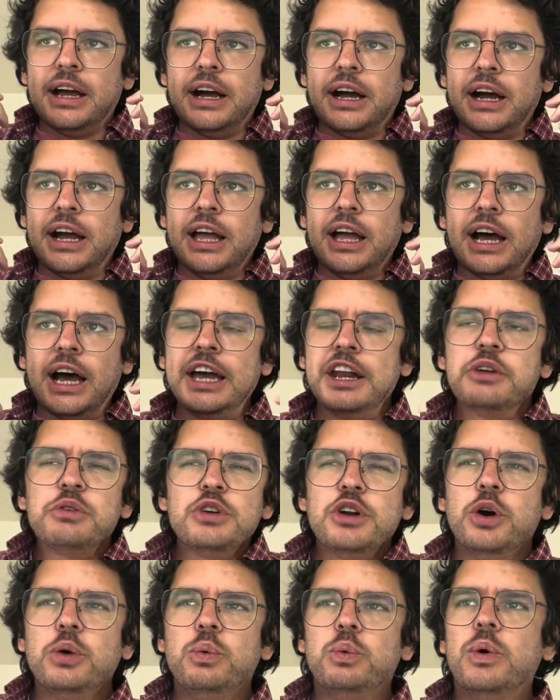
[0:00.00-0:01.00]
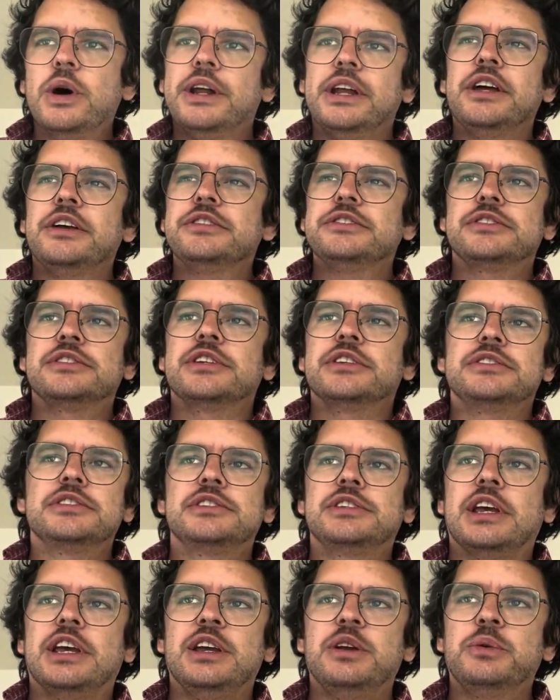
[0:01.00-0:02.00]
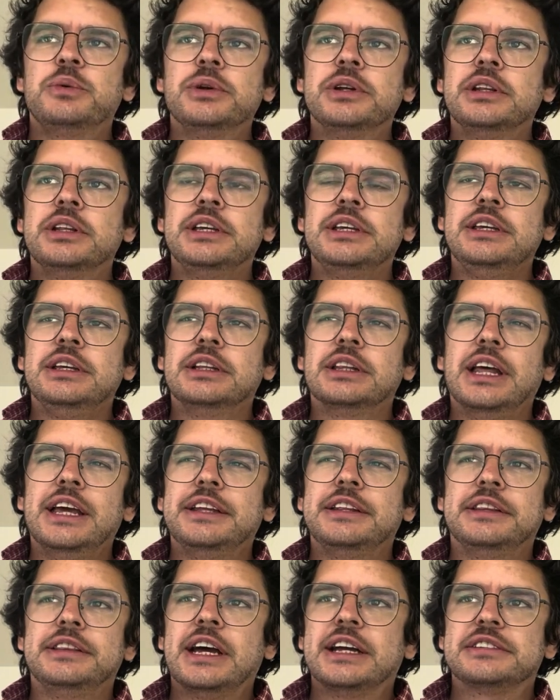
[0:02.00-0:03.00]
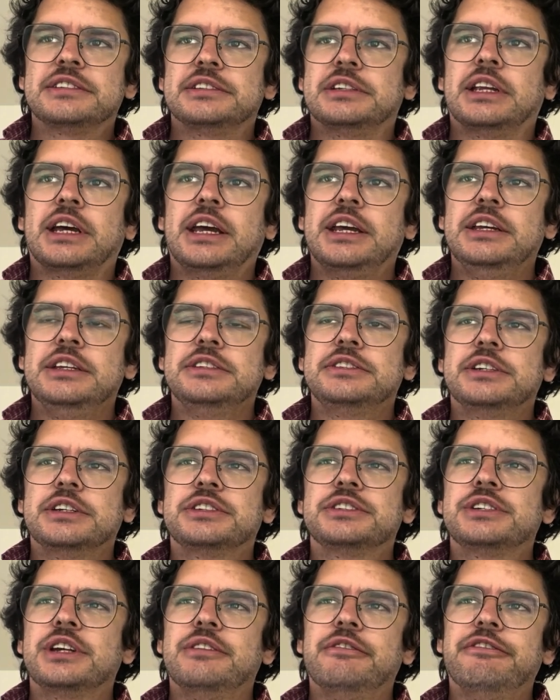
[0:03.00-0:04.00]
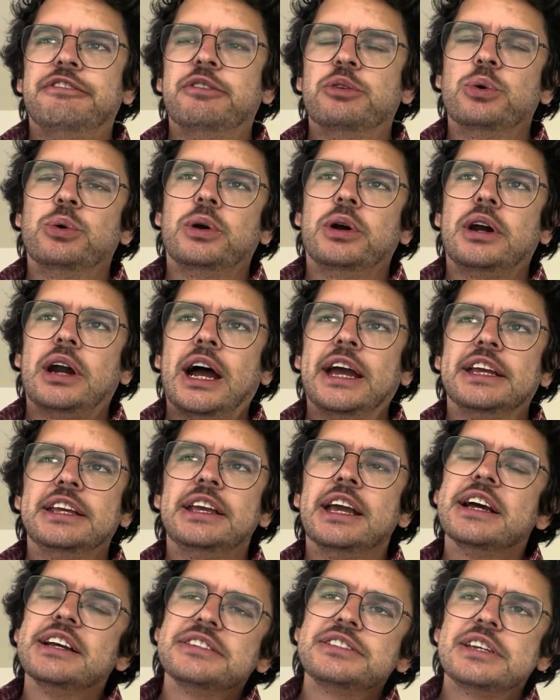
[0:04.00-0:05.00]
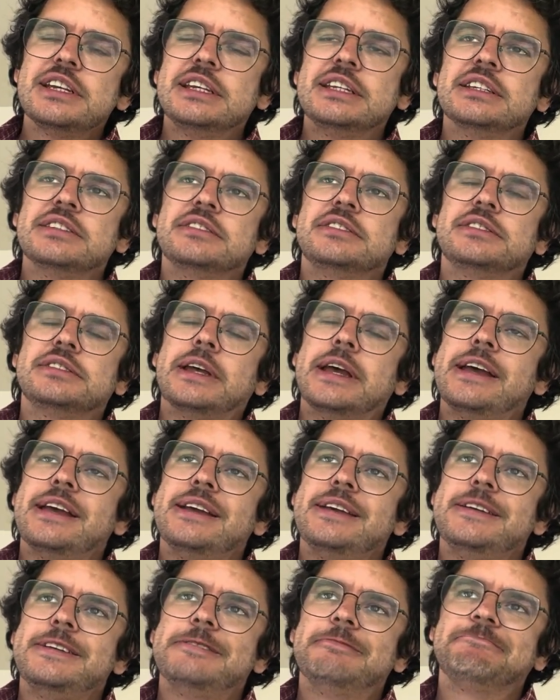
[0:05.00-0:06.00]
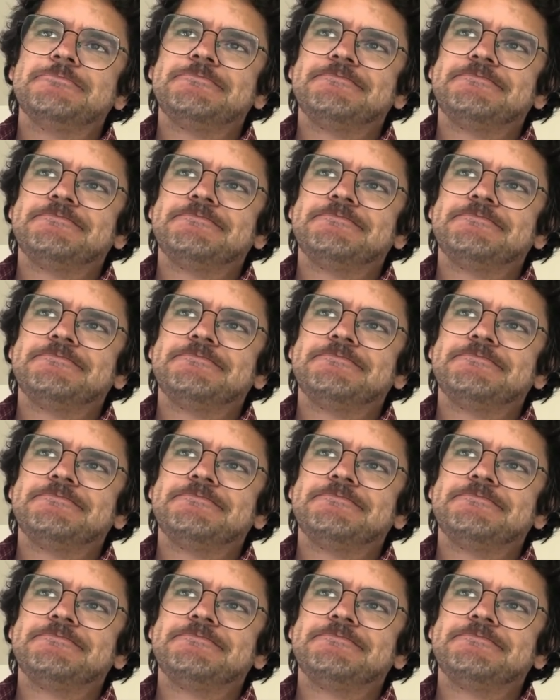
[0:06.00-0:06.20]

I don't know what else to say, really, like, that's nice, except for, I guess I can say,